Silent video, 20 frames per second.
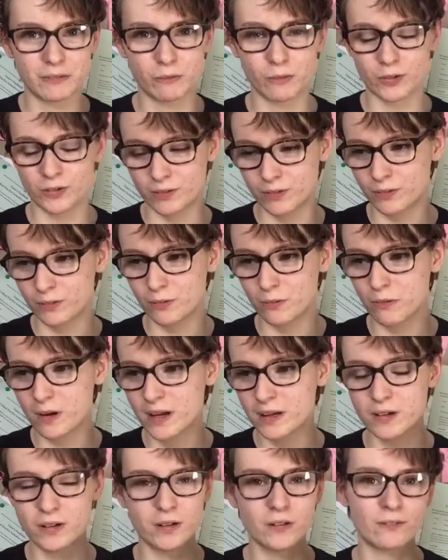which is the
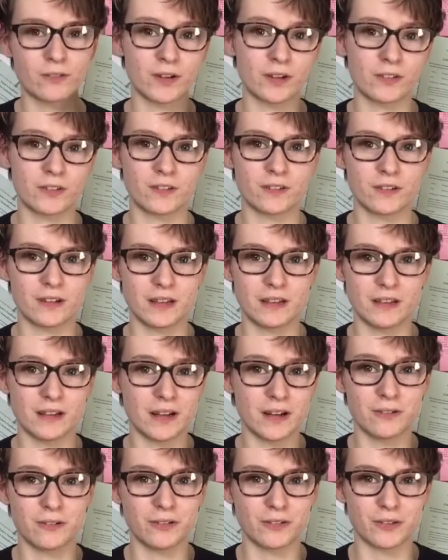way university
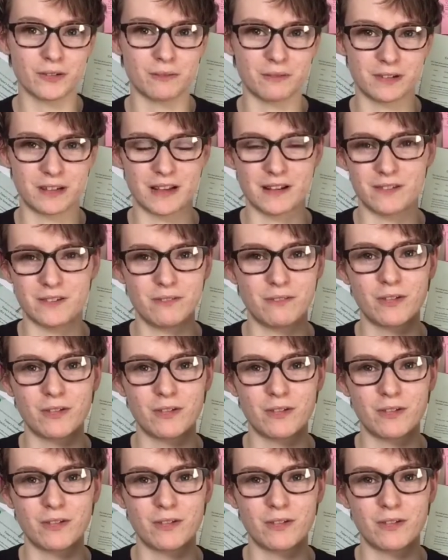goes some days.